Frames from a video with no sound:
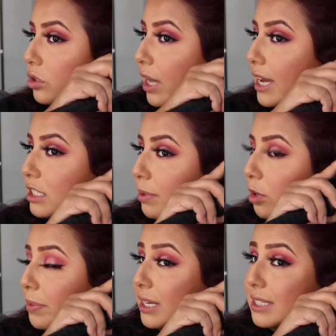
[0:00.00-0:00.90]

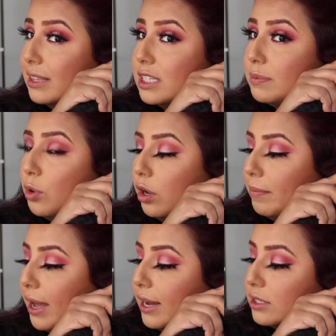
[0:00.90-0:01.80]
hospital, because at this point
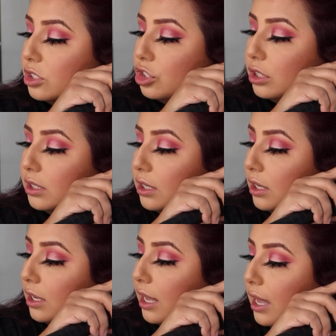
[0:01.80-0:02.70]
my oxygen
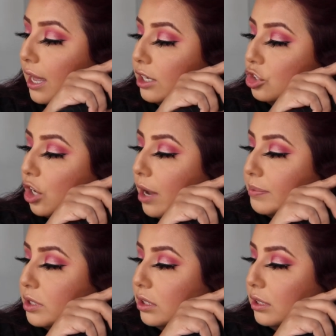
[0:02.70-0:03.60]
had
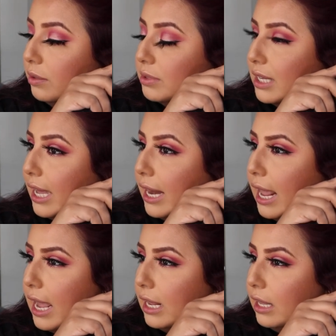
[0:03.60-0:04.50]
dropped to, it was like at
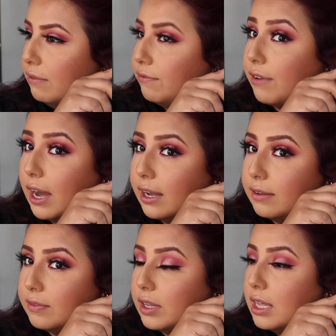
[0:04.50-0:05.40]

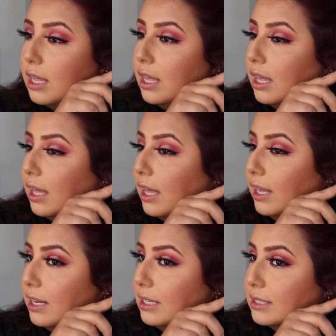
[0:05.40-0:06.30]
85.
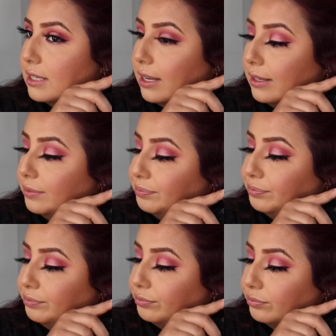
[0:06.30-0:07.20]
And he's like,
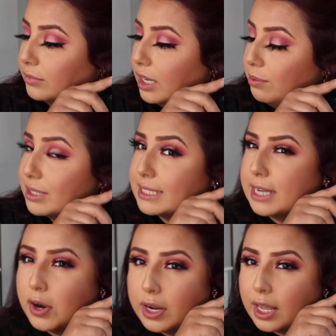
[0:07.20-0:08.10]
he was
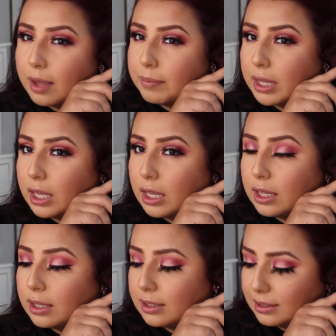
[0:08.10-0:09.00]
staring at
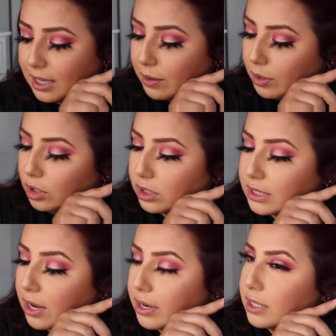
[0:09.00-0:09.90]
me, then he would look
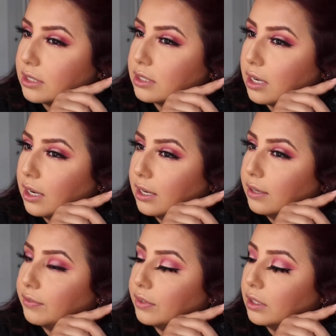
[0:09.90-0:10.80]
down at his
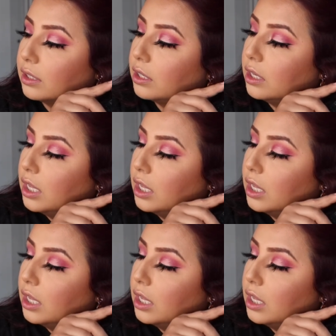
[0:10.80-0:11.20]
stuff and then